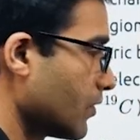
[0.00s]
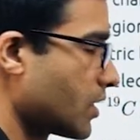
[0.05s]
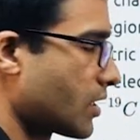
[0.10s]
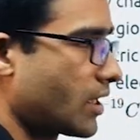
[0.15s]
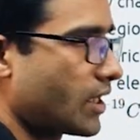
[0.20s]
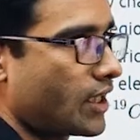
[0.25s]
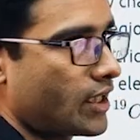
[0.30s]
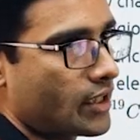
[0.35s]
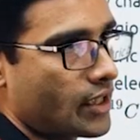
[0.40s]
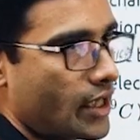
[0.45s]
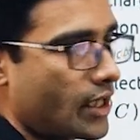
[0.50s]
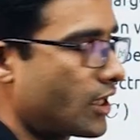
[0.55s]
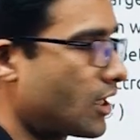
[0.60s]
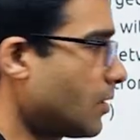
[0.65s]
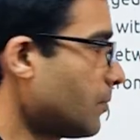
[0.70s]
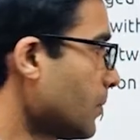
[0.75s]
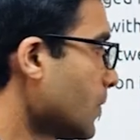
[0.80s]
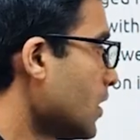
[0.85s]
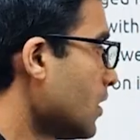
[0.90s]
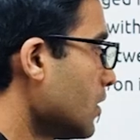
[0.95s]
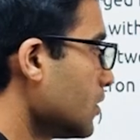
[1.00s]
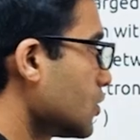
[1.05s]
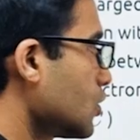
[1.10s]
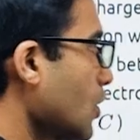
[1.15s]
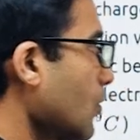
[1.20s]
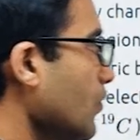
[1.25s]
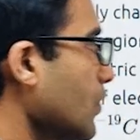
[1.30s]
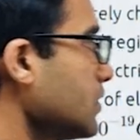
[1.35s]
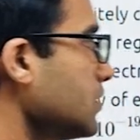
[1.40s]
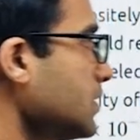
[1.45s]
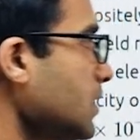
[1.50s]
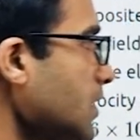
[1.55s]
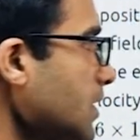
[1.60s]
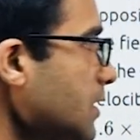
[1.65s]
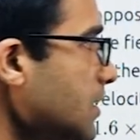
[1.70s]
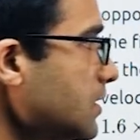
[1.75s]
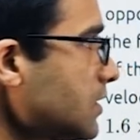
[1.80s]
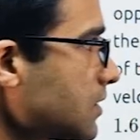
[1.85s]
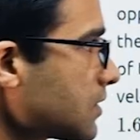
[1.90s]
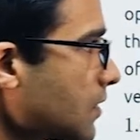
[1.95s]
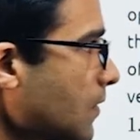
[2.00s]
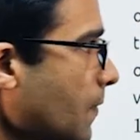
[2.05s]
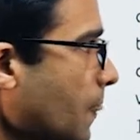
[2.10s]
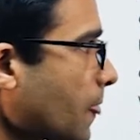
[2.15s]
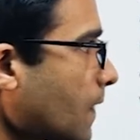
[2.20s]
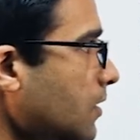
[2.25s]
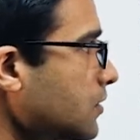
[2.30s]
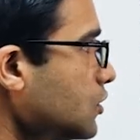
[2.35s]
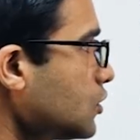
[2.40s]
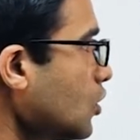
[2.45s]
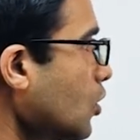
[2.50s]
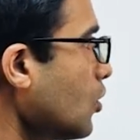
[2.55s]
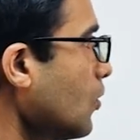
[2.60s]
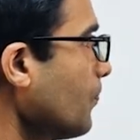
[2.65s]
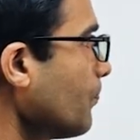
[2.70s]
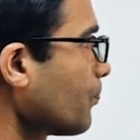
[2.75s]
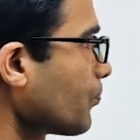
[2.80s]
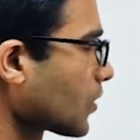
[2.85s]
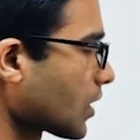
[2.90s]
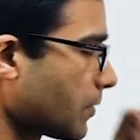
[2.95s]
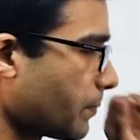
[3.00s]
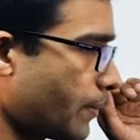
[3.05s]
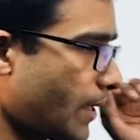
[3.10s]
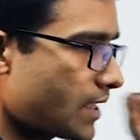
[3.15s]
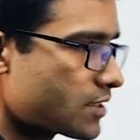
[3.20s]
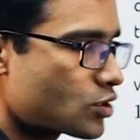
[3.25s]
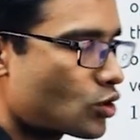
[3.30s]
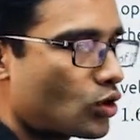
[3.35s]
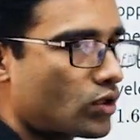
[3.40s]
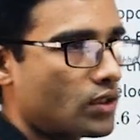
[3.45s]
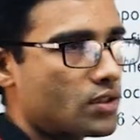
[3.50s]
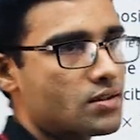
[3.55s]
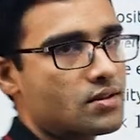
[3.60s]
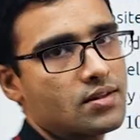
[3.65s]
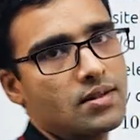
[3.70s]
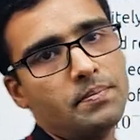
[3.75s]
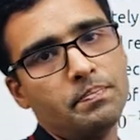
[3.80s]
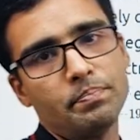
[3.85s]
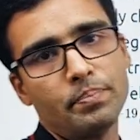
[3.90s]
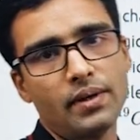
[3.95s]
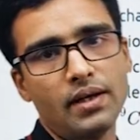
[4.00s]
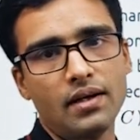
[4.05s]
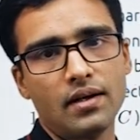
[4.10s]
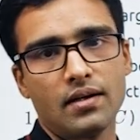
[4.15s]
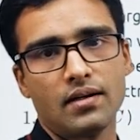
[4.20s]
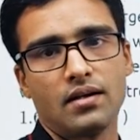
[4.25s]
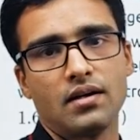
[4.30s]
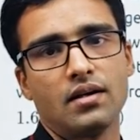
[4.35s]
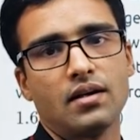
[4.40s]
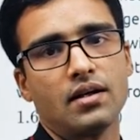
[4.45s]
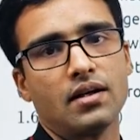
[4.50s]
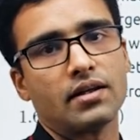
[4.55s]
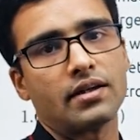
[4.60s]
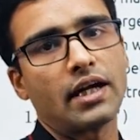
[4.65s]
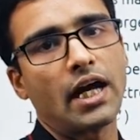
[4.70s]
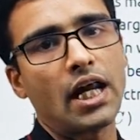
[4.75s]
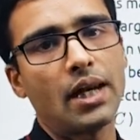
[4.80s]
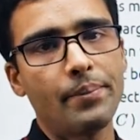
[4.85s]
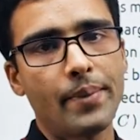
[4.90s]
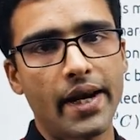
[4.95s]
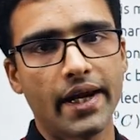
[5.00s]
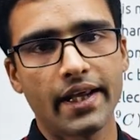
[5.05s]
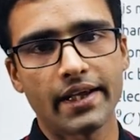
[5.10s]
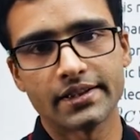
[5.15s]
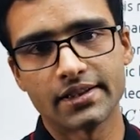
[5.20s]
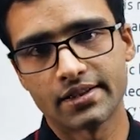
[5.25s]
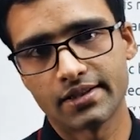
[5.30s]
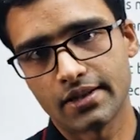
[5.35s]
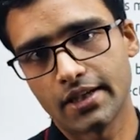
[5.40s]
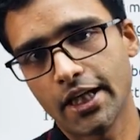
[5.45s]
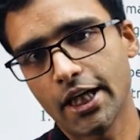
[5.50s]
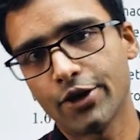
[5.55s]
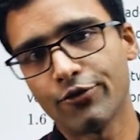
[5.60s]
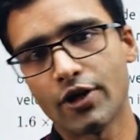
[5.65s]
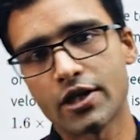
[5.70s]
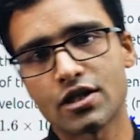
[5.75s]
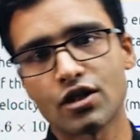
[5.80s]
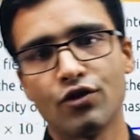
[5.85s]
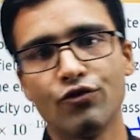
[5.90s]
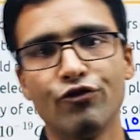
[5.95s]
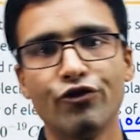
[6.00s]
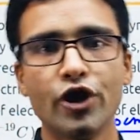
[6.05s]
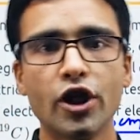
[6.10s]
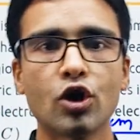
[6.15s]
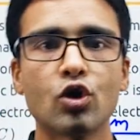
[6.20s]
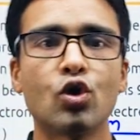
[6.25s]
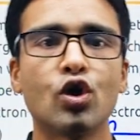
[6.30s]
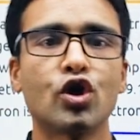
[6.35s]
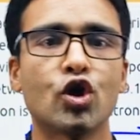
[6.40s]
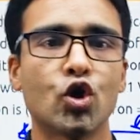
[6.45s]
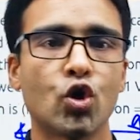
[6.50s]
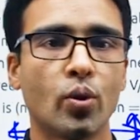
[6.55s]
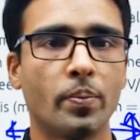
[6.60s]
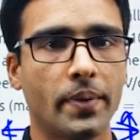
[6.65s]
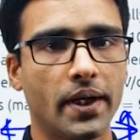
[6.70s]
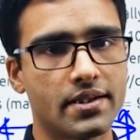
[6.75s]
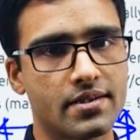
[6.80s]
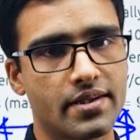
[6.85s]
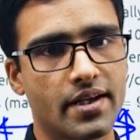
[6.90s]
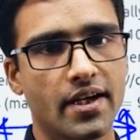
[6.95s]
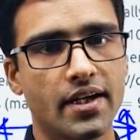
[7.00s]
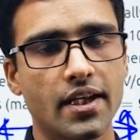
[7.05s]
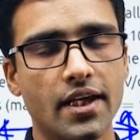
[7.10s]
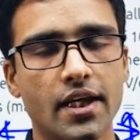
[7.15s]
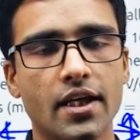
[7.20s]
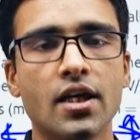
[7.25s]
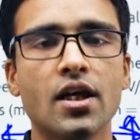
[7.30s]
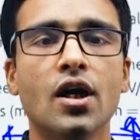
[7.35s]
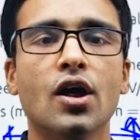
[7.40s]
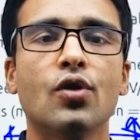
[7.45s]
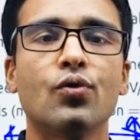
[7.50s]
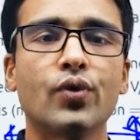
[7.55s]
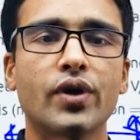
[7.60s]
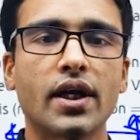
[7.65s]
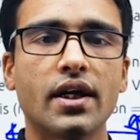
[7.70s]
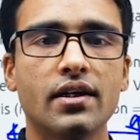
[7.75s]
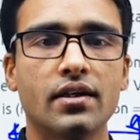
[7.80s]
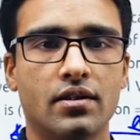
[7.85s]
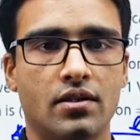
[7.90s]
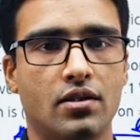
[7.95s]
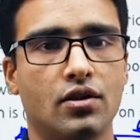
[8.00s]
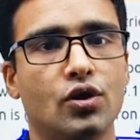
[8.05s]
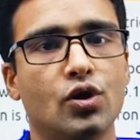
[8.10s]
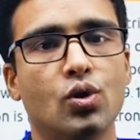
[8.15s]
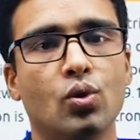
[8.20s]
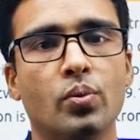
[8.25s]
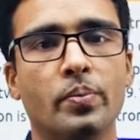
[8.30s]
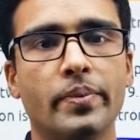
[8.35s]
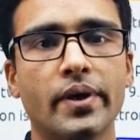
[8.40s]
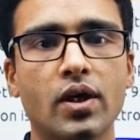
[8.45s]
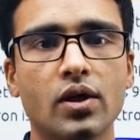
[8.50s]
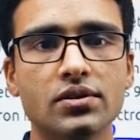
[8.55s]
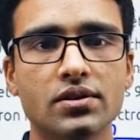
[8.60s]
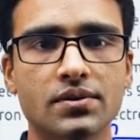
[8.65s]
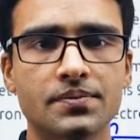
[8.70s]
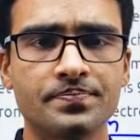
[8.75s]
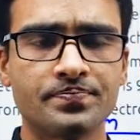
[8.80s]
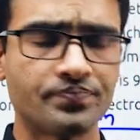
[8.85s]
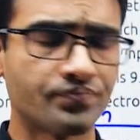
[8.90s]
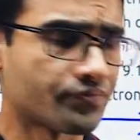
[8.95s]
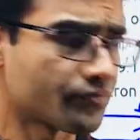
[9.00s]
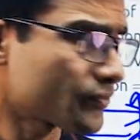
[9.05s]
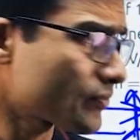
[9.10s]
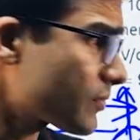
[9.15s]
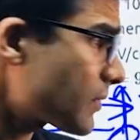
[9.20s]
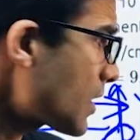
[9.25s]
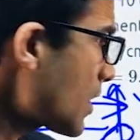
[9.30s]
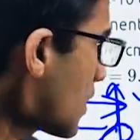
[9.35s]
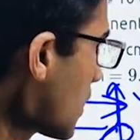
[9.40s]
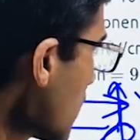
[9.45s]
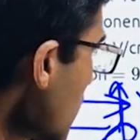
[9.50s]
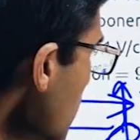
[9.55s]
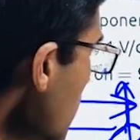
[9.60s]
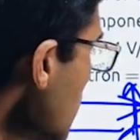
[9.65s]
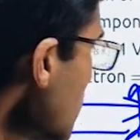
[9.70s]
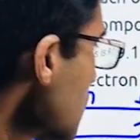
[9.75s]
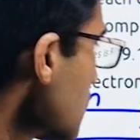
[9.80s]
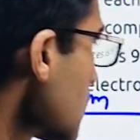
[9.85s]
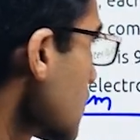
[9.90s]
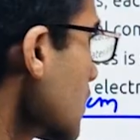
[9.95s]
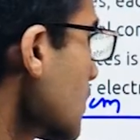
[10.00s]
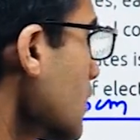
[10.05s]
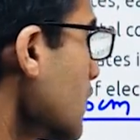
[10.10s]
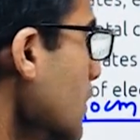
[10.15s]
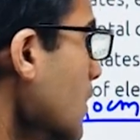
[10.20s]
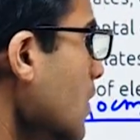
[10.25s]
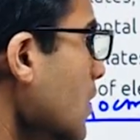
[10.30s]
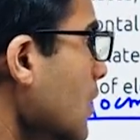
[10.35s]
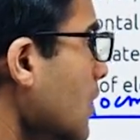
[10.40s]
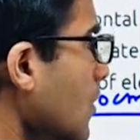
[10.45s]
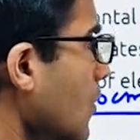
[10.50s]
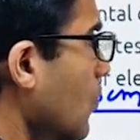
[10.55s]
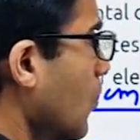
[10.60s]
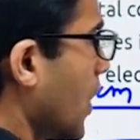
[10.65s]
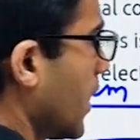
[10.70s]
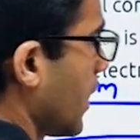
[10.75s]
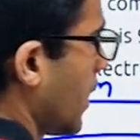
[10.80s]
drawn a diagram. So if you see this, so based on the simple kinematics equation V equal to U plus AT, we can do, because in this what